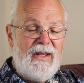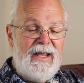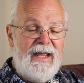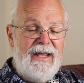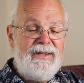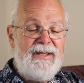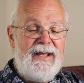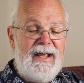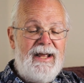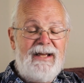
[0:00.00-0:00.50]

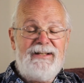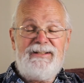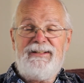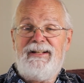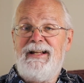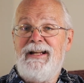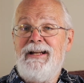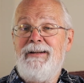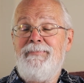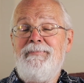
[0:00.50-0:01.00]
And they
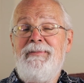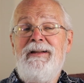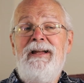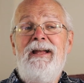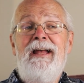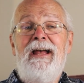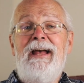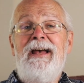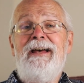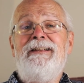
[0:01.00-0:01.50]
asked him
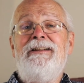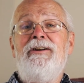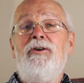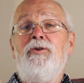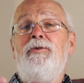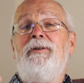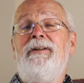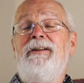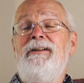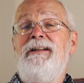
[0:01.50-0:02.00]
and
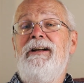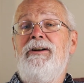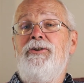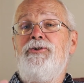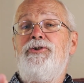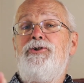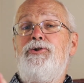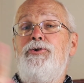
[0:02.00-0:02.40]
Eric Liddell's